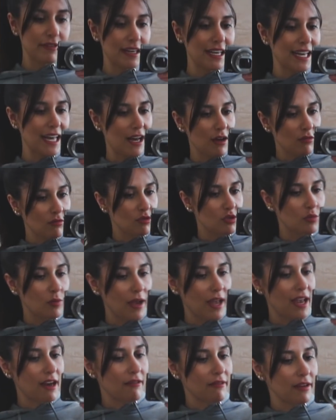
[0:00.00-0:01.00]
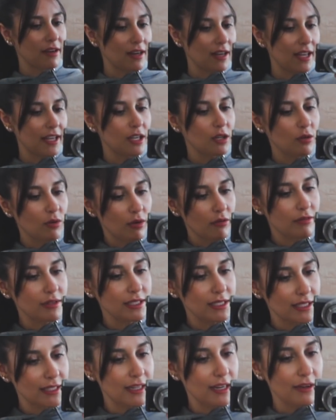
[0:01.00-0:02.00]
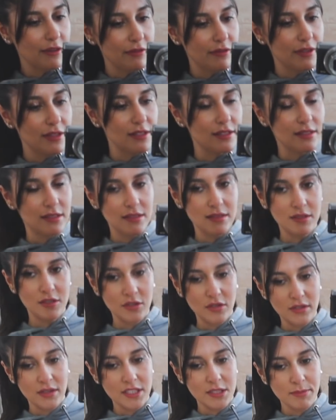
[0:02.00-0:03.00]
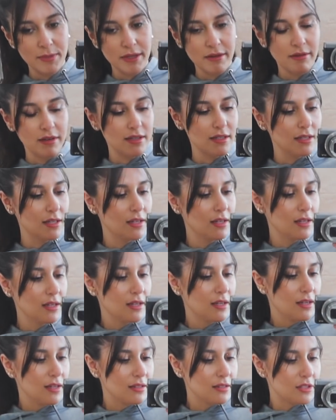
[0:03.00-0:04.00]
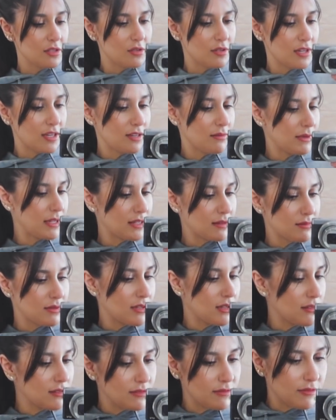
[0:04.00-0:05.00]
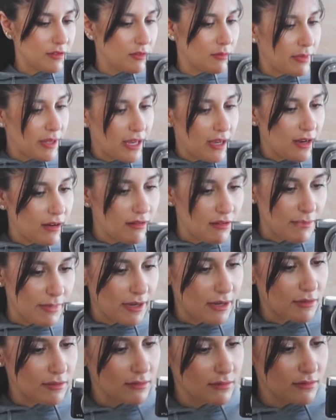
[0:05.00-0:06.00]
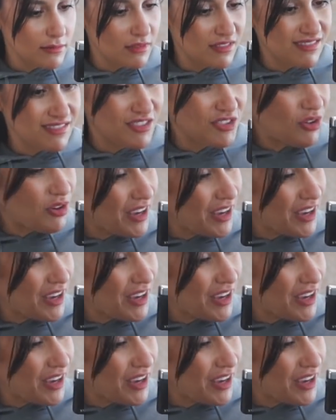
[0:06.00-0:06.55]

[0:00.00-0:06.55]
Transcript: loungewear and like quarantine outfits during this period to try and make themselves feel better about not